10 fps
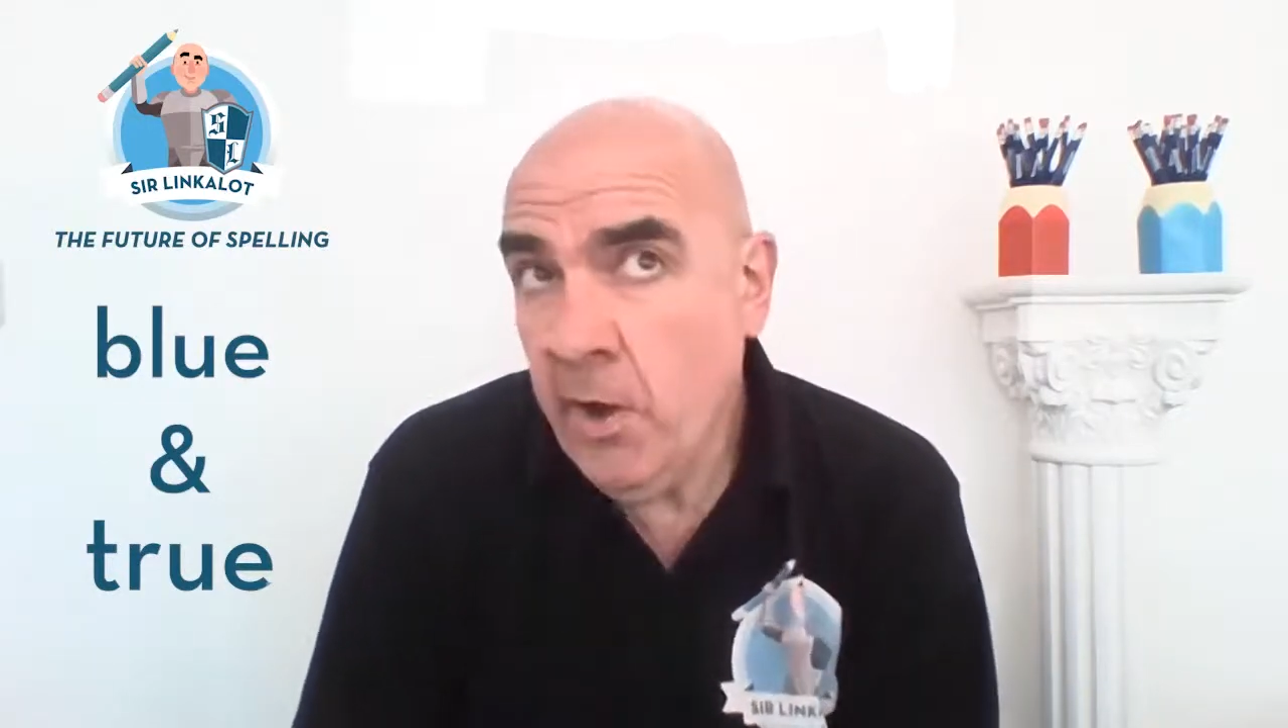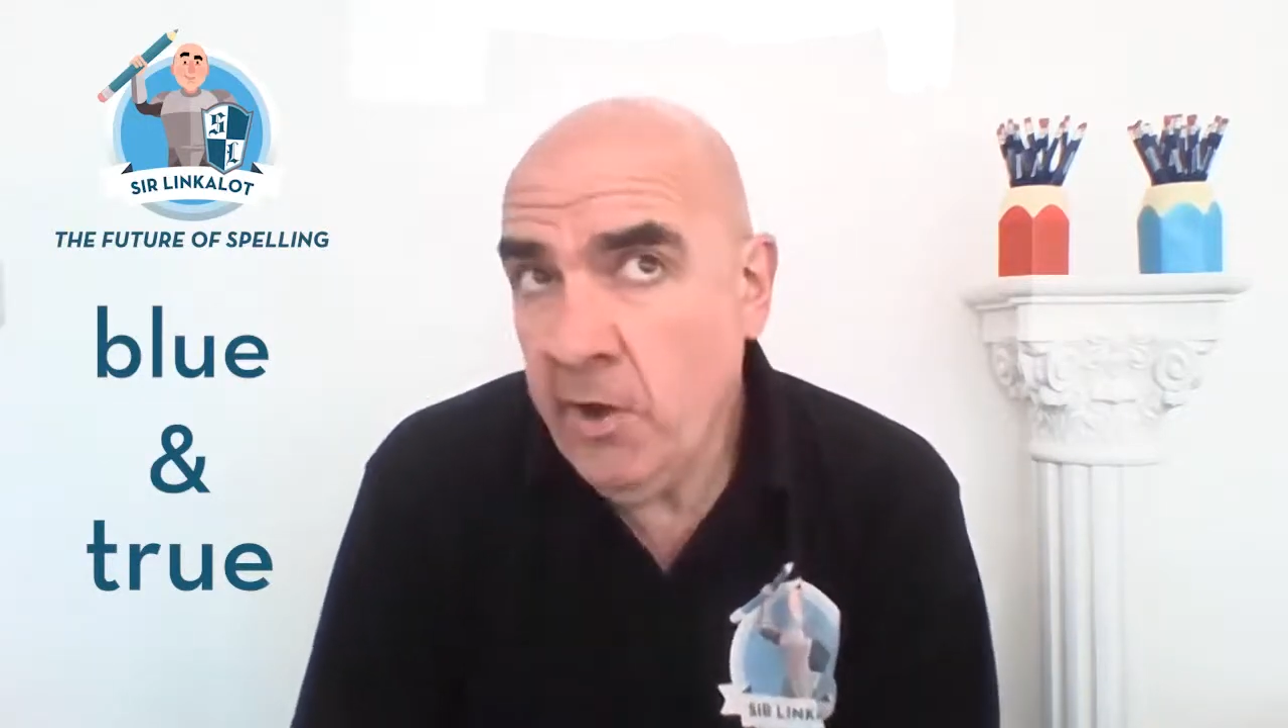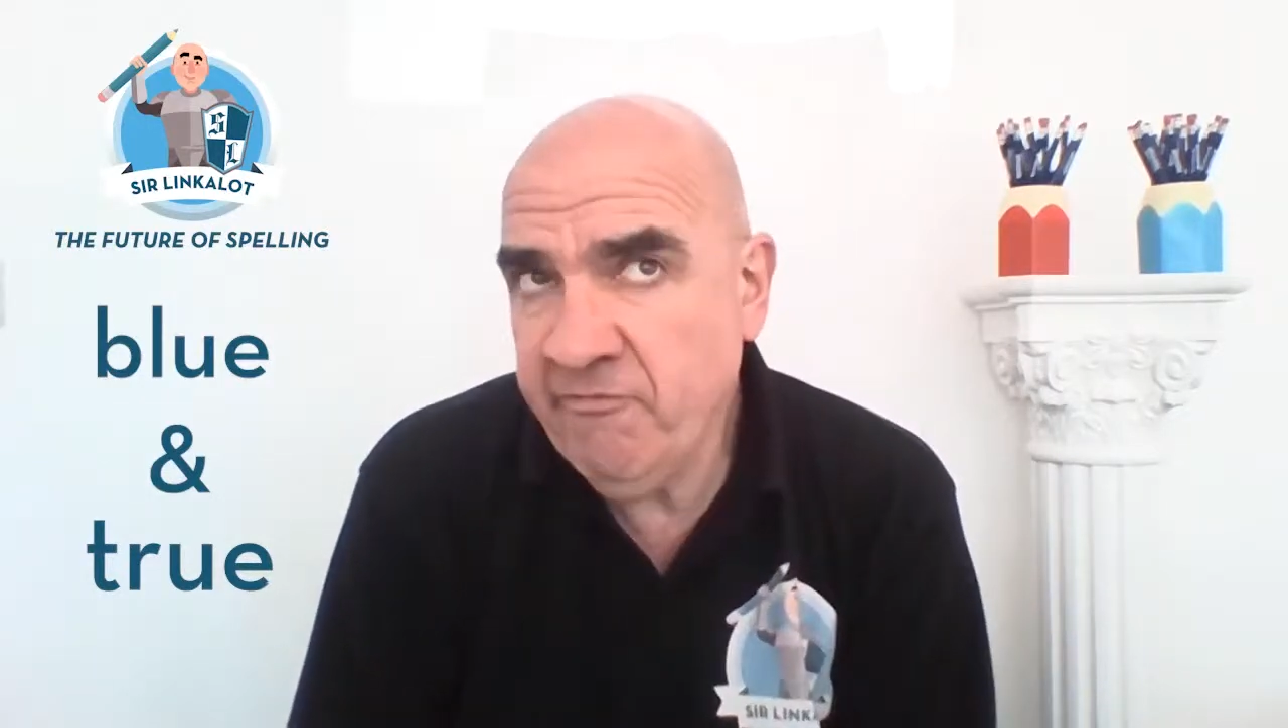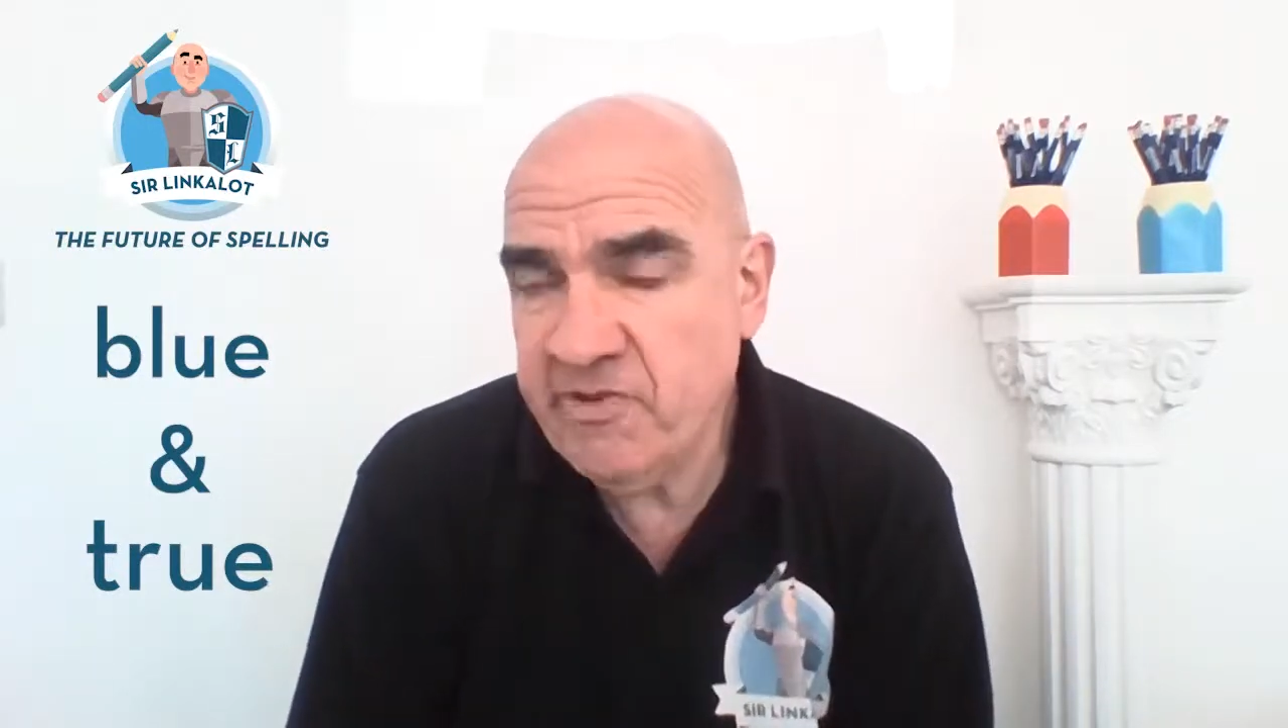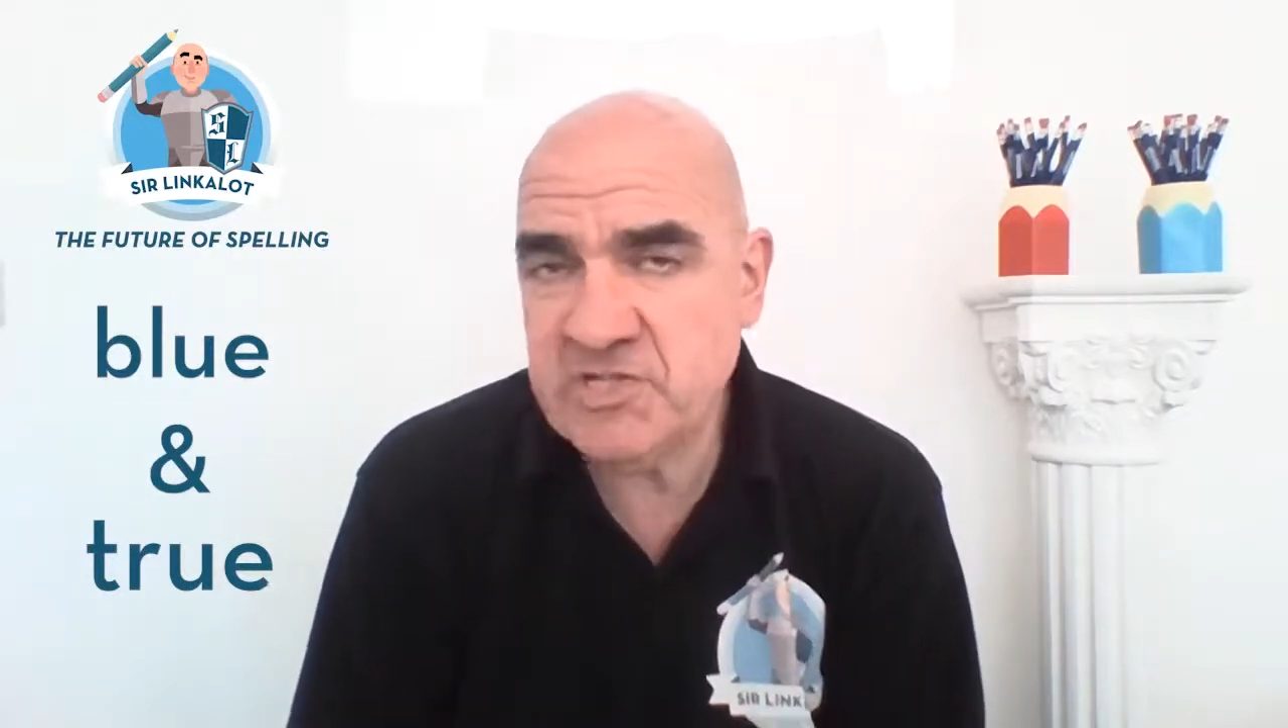
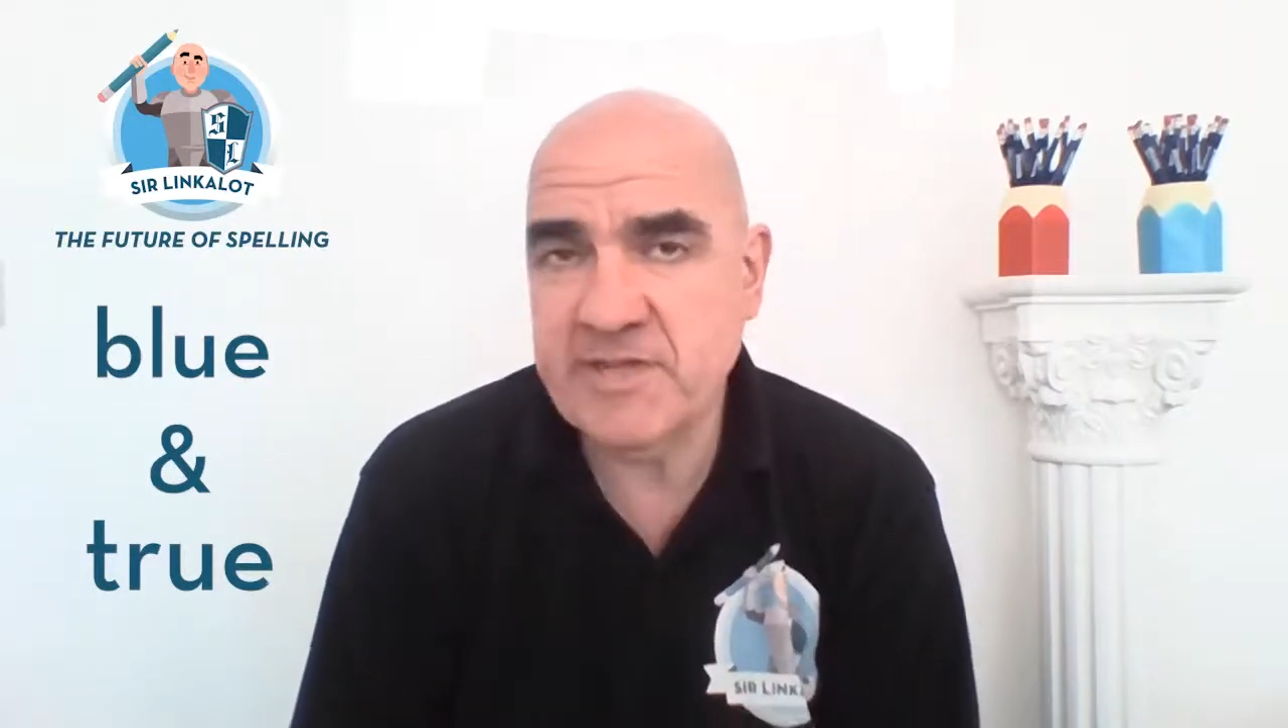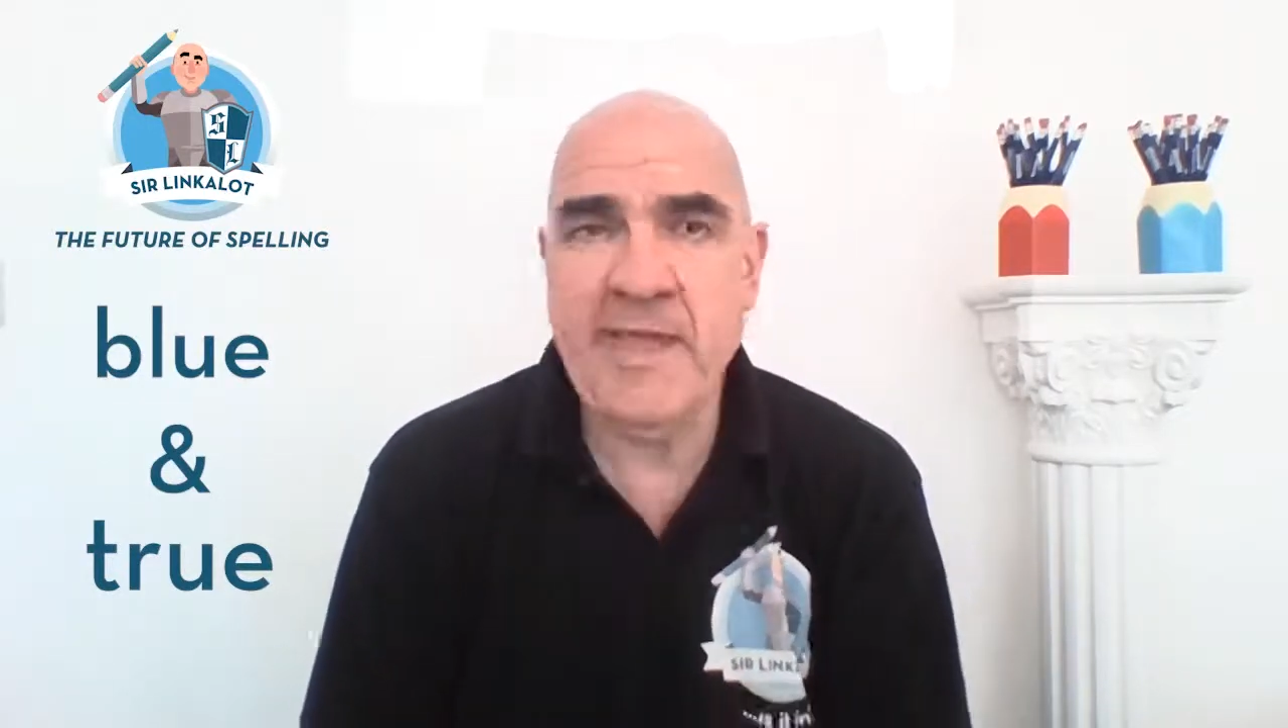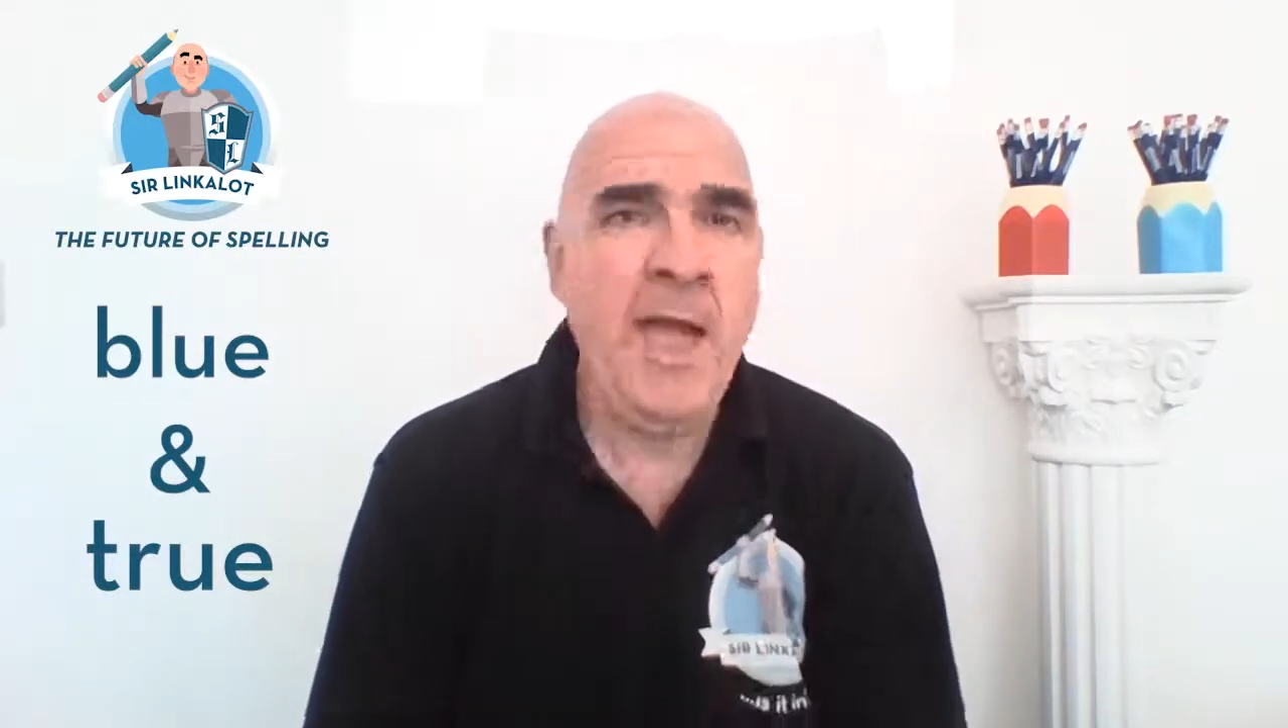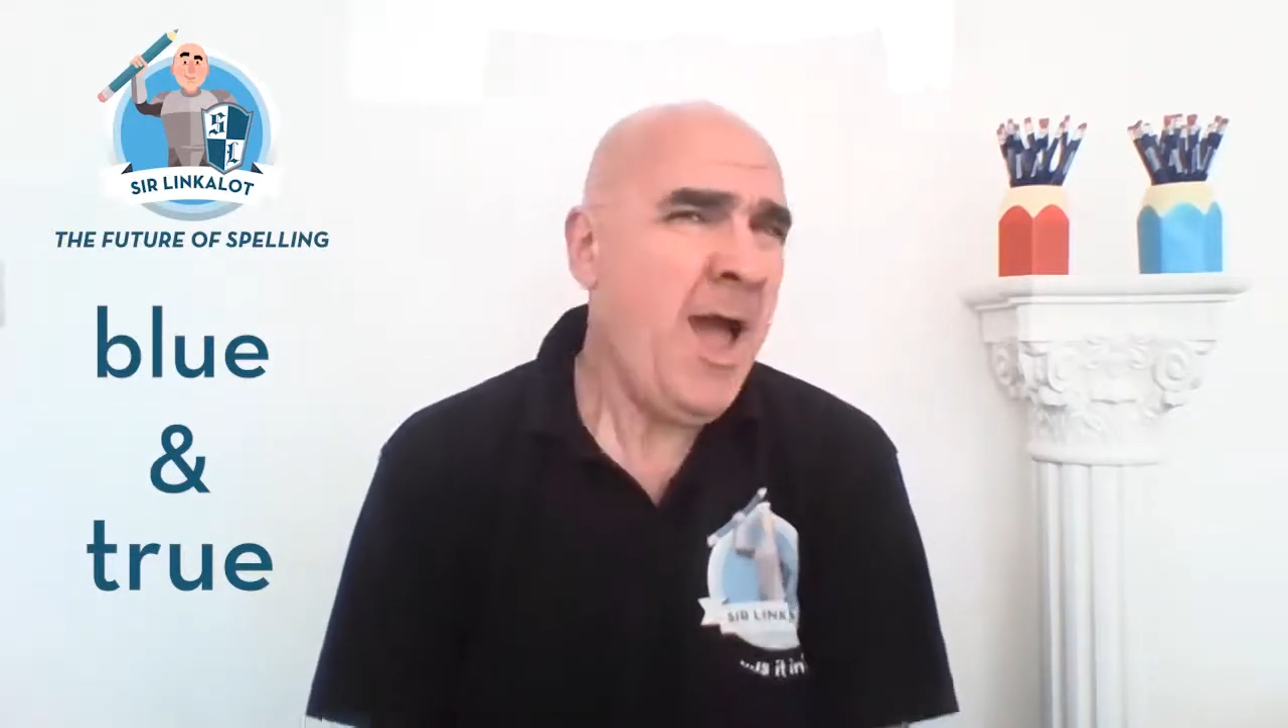Obviously.